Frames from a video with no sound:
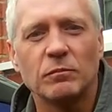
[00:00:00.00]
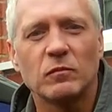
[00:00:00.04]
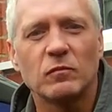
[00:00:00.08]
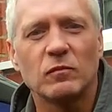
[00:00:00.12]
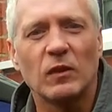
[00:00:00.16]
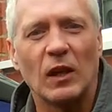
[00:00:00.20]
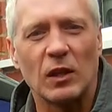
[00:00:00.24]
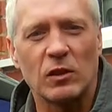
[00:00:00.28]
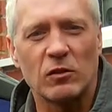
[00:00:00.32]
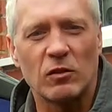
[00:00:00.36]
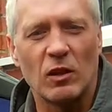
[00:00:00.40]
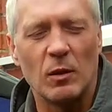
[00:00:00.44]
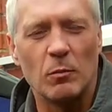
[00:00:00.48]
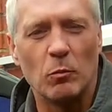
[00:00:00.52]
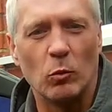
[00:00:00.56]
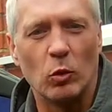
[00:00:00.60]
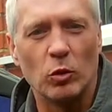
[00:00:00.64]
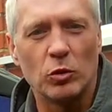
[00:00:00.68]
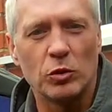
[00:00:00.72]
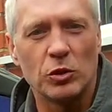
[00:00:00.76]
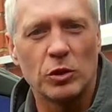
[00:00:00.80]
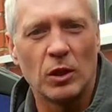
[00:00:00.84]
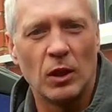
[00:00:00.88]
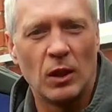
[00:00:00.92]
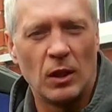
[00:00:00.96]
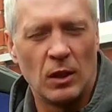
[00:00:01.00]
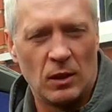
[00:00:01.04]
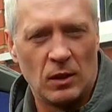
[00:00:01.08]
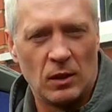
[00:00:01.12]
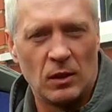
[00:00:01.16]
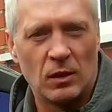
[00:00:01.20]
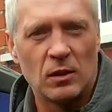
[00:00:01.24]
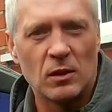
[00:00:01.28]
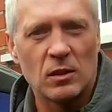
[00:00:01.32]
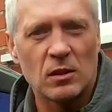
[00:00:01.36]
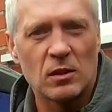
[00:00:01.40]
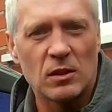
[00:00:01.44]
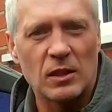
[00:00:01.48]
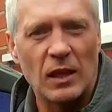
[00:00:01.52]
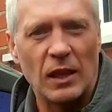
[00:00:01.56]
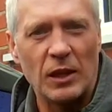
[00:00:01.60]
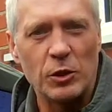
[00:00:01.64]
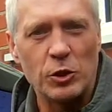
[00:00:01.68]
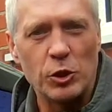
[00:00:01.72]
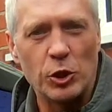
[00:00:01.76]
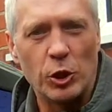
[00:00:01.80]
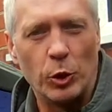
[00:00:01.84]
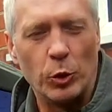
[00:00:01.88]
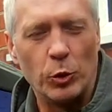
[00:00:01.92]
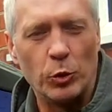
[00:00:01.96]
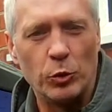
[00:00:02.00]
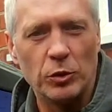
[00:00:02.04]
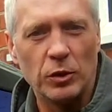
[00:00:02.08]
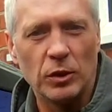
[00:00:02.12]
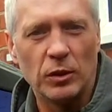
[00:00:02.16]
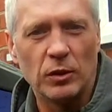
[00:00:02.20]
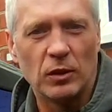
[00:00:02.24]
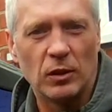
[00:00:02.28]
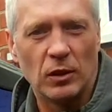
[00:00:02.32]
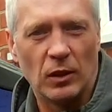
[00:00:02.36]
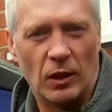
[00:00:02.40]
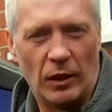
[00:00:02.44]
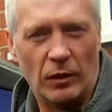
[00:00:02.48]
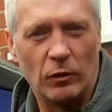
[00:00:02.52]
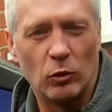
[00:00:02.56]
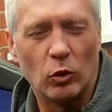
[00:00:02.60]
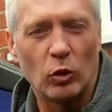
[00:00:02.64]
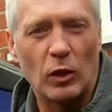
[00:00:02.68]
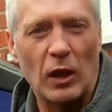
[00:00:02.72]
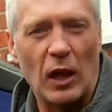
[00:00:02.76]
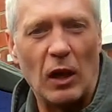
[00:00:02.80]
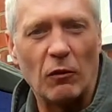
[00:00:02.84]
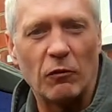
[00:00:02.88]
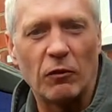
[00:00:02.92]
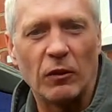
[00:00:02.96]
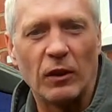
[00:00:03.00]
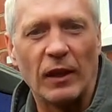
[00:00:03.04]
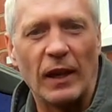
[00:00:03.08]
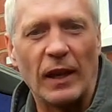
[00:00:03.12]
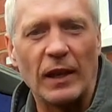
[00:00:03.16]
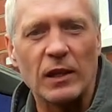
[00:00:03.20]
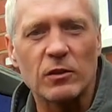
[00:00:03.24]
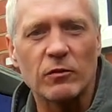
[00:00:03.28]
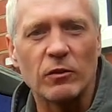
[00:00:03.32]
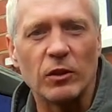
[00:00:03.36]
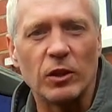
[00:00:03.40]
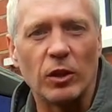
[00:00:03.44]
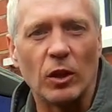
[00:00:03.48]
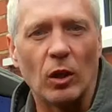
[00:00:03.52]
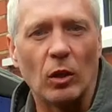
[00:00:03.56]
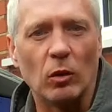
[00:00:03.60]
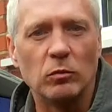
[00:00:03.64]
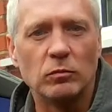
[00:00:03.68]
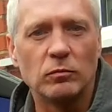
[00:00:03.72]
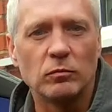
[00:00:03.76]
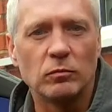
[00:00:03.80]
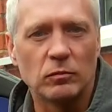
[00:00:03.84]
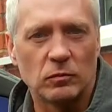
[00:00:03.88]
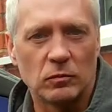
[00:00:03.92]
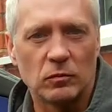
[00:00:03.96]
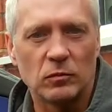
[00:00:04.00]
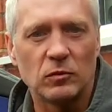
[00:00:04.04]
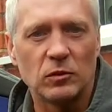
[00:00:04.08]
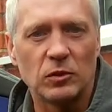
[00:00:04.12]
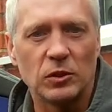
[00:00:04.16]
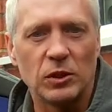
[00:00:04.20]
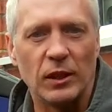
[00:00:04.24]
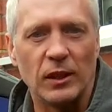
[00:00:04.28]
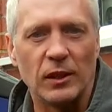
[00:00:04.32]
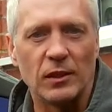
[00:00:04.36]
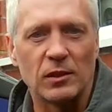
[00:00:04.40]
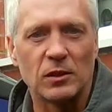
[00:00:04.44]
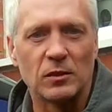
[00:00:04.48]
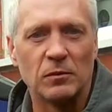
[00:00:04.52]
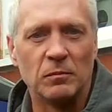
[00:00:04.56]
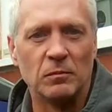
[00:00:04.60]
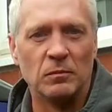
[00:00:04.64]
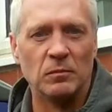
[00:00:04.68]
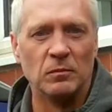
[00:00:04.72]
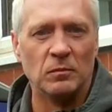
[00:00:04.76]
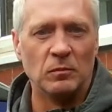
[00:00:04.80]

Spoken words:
Thanks very much, stay tuned and look out for the next video. Cheers.